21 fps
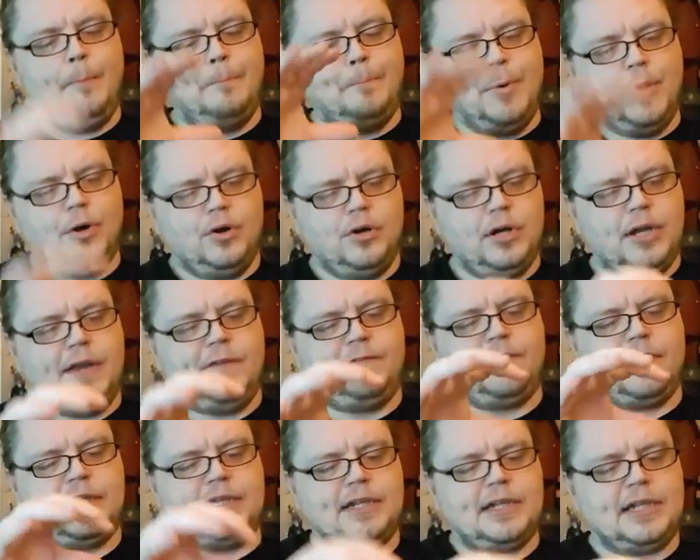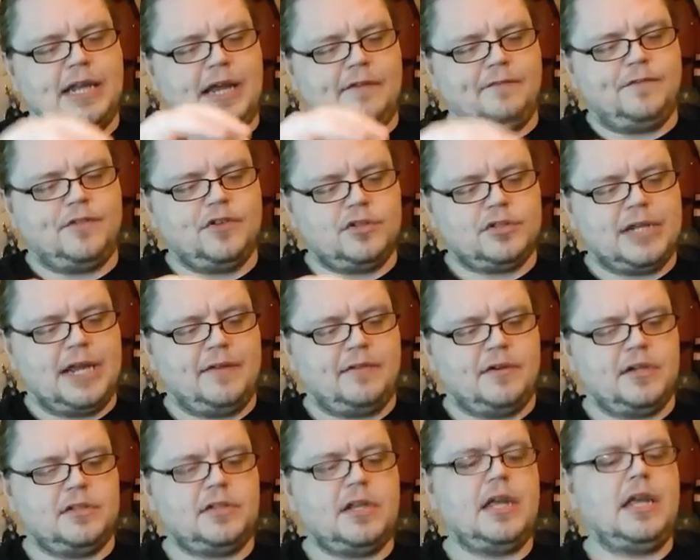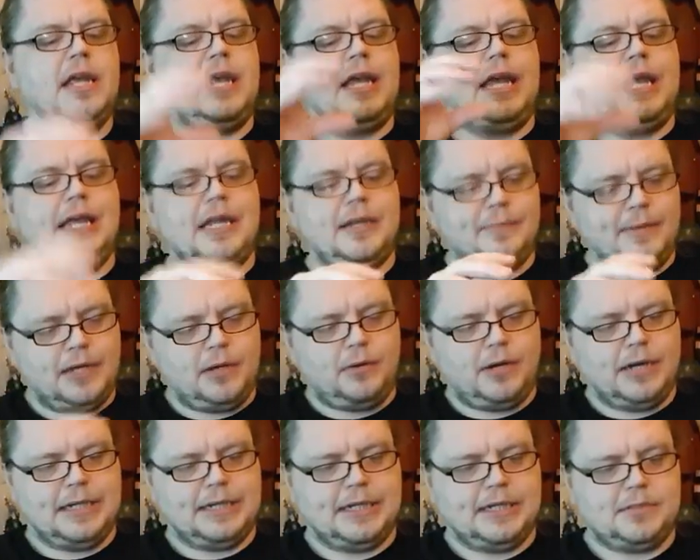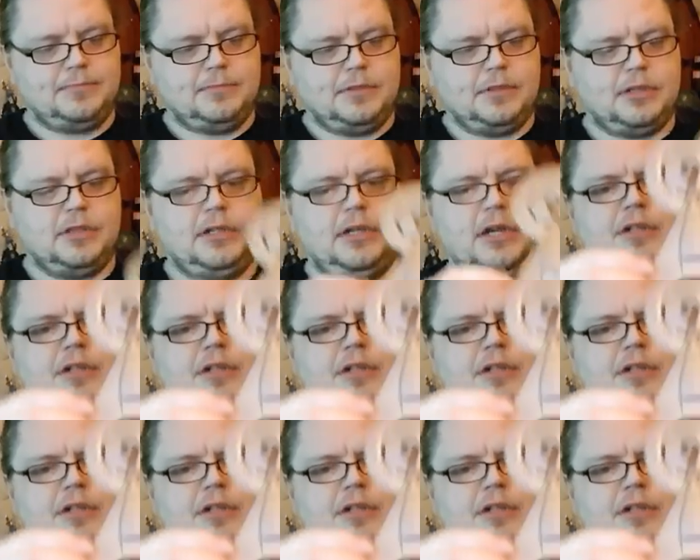But if it didn't have those errors, it'd be quite a nice model.